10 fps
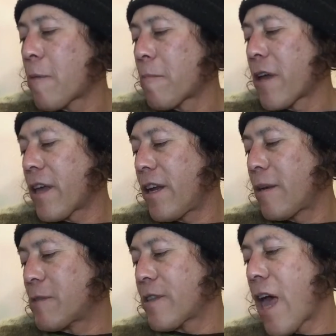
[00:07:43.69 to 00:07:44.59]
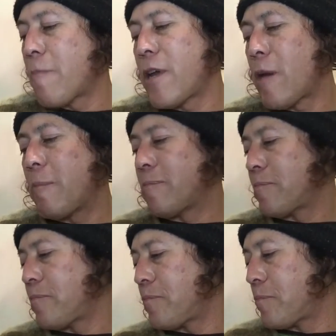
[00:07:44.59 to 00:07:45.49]
I'm not getting them slabbed up,
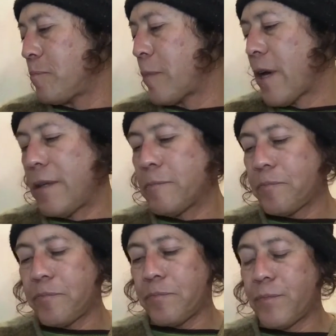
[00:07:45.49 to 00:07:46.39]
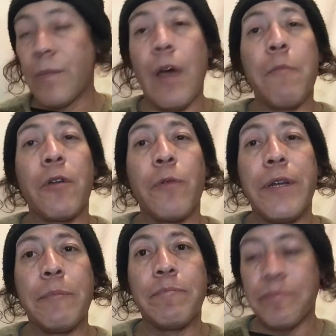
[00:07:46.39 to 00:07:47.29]
but I'm going to read
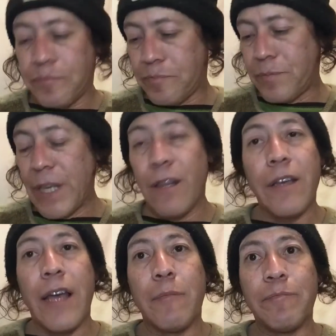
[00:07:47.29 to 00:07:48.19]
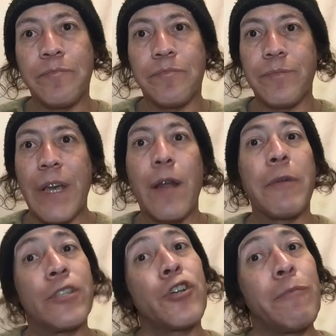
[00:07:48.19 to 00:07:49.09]
them and look at them, and I'm
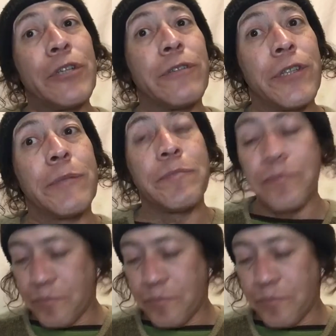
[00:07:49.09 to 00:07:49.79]
going to show them to you too.